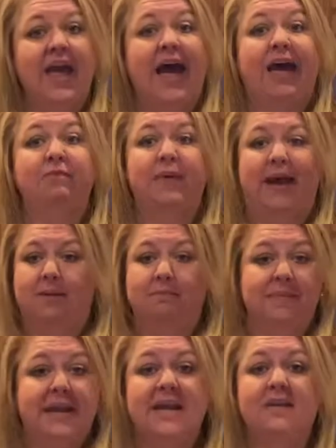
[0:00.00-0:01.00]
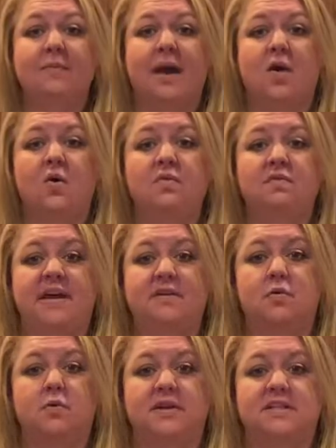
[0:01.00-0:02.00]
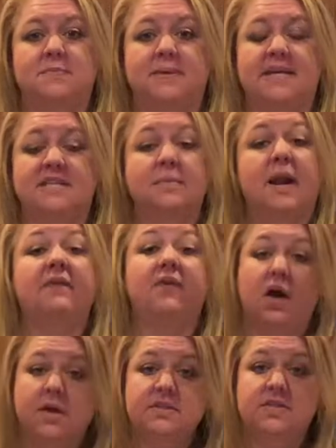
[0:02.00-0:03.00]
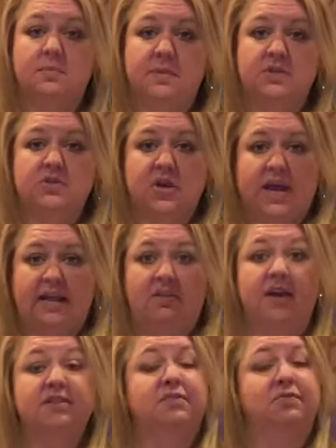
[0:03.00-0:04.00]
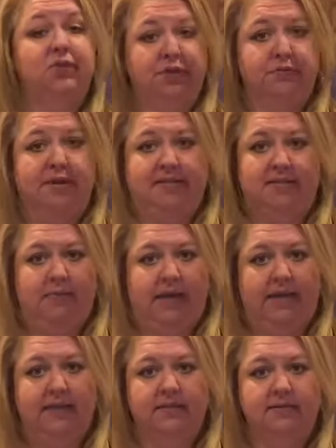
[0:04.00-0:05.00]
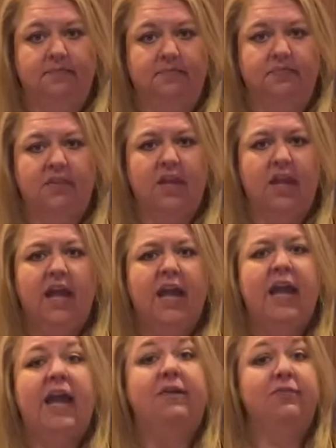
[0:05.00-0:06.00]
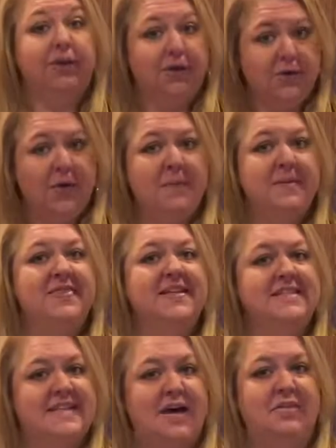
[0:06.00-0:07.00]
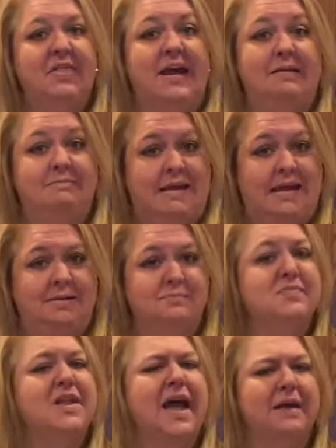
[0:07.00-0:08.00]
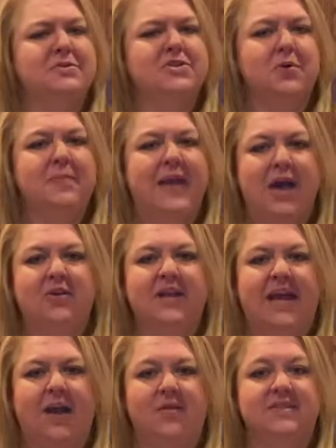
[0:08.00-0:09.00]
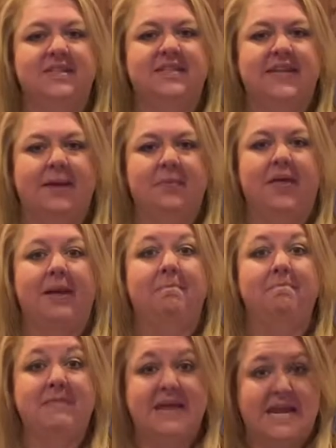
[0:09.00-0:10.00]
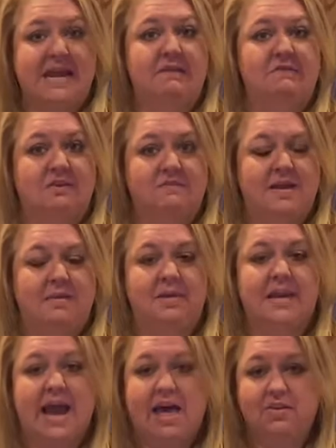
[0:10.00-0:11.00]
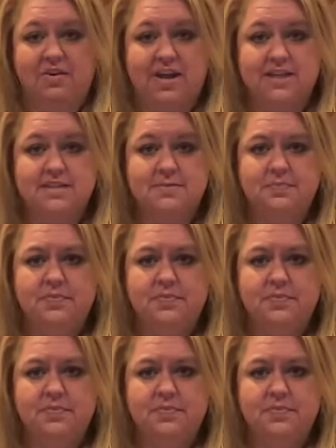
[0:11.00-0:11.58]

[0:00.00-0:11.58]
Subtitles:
I've baked many of my old faithful recipes, but I've also been trying lots of new recipes. If you grew up in the South like me, I'm sure pound cake was a staple at many of your family gatherings.